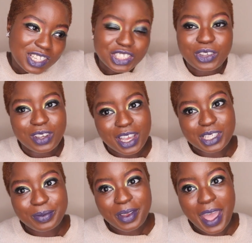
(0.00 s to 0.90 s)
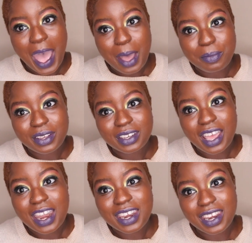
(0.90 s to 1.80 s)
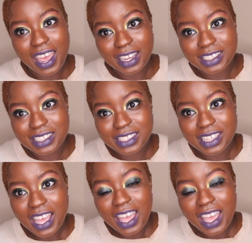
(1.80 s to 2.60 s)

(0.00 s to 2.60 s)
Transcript: show you guys what happened next